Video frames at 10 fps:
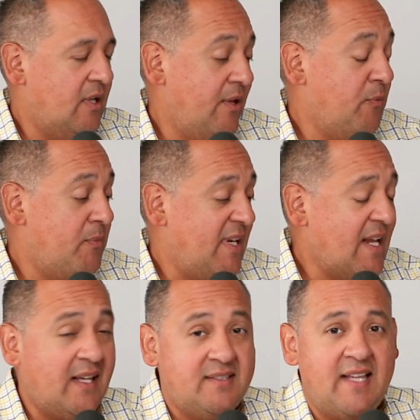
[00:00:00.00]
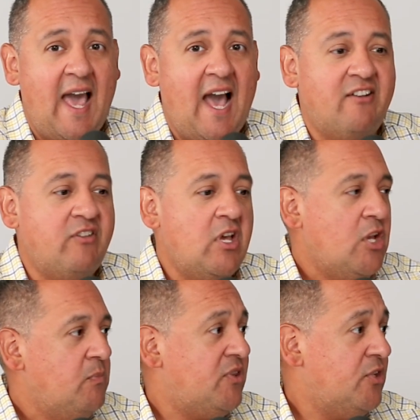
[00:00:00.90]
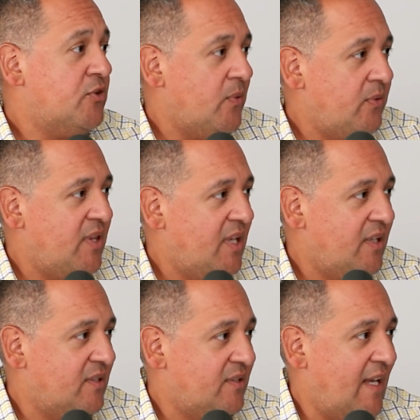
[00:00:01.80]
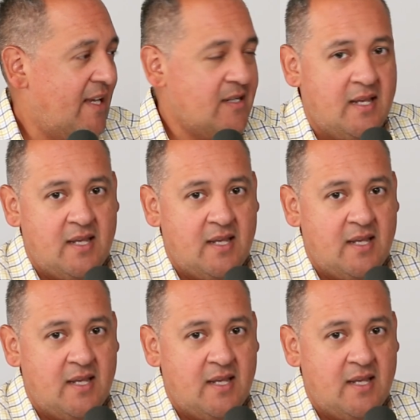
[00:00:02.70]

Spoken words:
It would be nice to have, but the truth is that